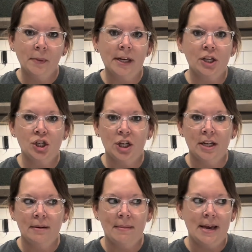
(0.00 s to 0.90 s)

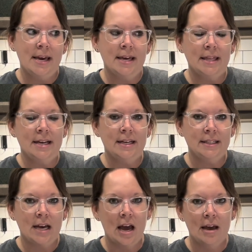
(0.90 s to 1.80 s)
kitchen making these.
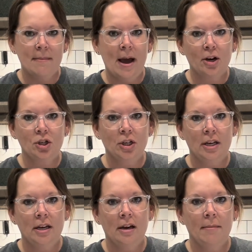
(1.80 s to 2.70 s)
I am
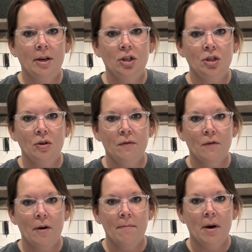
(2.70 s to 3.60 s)
actually coming to you
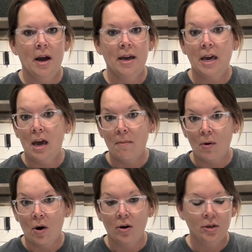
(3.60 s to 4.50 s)
from my
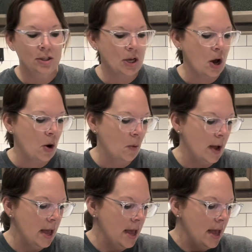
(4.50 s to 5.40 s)
camper. So
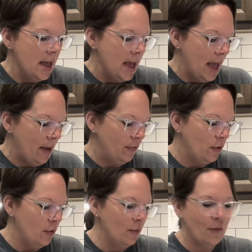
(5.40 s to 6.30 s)
if
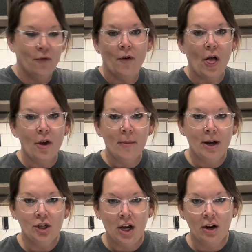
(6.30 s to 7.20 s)
you follow my
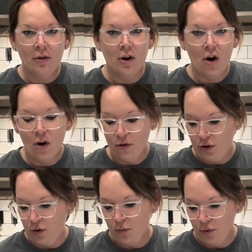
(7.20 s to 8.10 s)
channel at all,
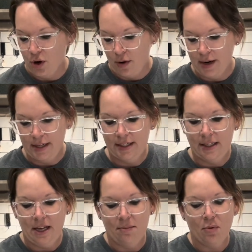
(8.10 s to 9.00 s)
you will notice
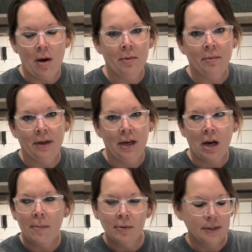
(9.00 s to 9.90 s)
that probably a
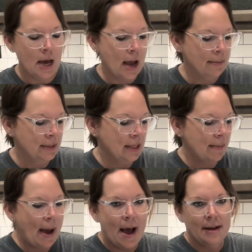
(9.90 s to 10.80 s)
couple times in the
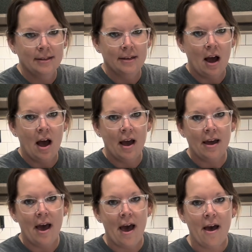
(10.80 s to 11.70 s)
past I
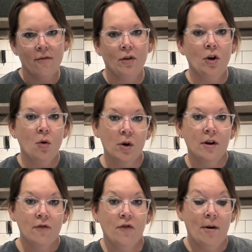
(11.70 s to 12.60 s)
have
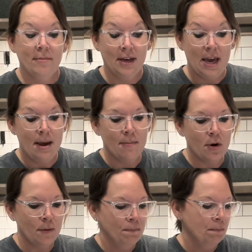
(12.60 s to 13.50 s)
recorded from the camper,